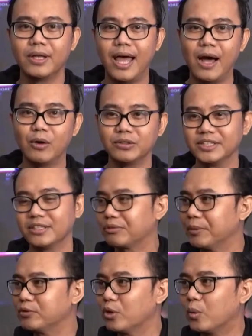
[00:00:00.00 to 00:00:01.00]
how does the
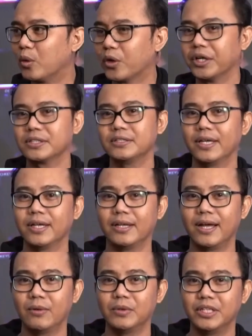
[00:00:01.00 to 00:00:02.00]
crypto works
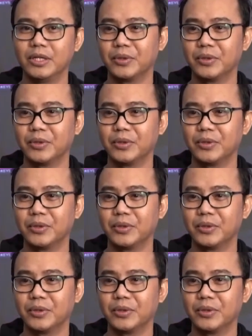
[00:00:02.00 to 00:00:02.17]
and how they